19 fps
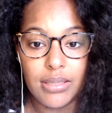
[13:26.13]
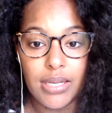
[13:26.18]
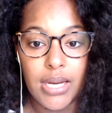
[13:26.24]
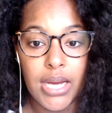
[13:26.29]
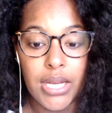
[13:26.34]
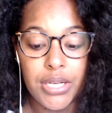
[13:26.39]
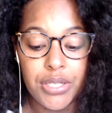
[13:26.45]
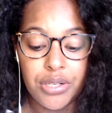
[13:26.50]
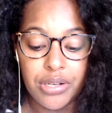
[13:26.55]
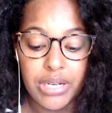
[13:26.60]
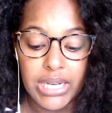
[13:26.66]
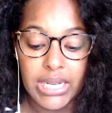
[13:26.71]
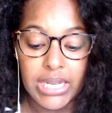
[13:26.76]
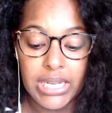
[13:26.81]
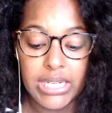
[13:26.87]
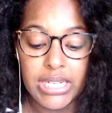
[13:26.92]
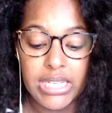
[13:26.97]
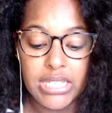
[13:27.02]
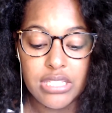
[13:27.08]
under
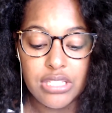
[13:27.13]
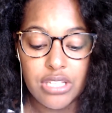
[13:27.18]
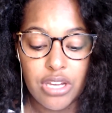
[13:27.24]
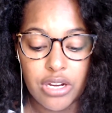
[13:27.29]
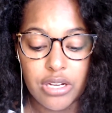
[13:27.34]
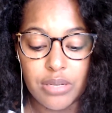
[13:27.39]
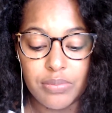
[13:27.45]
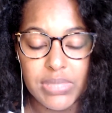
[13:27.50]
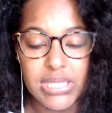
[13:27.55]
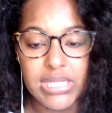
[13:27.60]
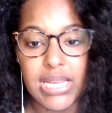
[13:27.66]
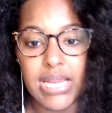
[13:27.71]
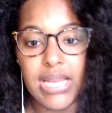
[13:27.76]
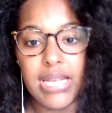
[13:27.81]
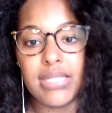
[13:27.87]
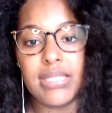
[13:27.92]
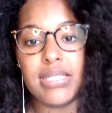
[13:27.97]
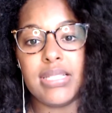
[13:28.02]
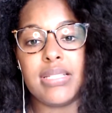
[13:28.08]
any
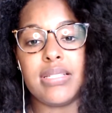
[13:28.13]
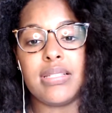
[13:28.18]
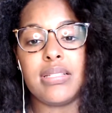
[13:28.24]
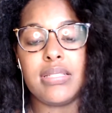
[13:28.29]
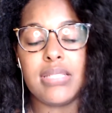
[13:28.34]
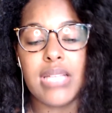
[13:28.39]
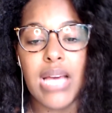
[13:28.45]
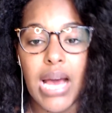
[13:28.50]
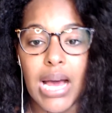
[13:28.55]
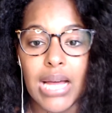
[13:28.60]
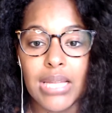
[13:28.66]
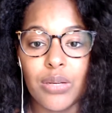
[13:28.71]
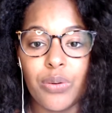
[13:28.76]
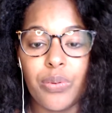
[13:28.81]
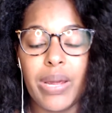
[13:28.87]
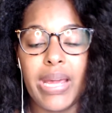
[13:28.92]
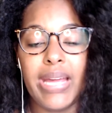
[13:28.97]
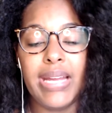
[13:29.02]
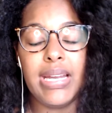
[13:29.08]
circumstances,
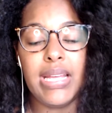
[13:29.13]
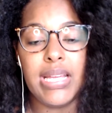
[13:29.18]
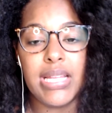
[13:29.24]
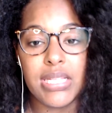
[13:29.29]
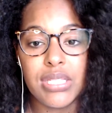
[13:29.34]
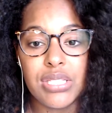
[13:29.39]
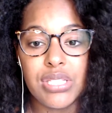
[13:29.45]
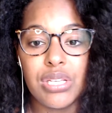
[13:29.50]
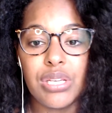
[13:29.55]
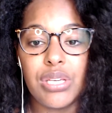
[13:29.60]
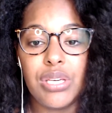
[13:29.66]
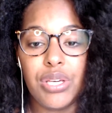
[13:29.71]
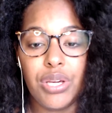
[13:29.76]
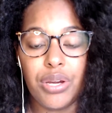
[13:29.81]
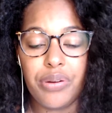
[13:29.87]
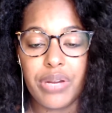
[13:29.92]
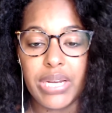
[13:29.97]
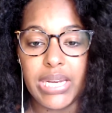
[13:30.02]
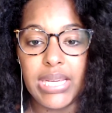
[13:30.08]
tolerate
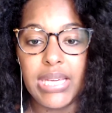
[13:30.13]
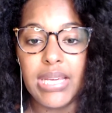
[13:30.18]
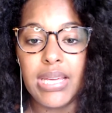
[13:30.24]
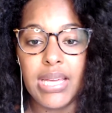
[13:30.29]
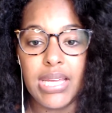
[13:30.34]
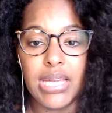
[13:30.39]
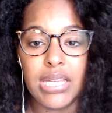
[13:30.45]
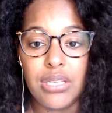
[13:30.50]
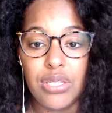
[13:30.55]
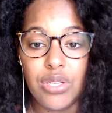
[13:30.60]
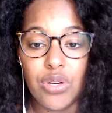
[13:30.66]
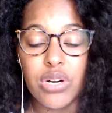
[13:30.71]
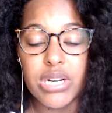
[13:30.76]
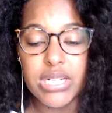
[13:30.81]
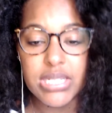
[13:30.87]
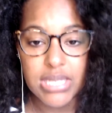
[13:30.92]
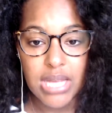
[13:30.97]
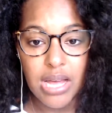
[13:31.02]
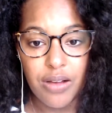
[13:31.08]
insecurity in
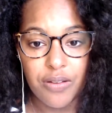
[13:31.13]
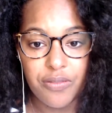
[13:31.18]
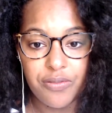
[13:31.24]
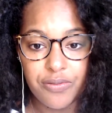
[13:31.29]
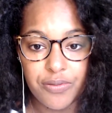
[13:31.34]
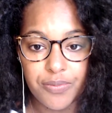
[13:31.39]
yourself.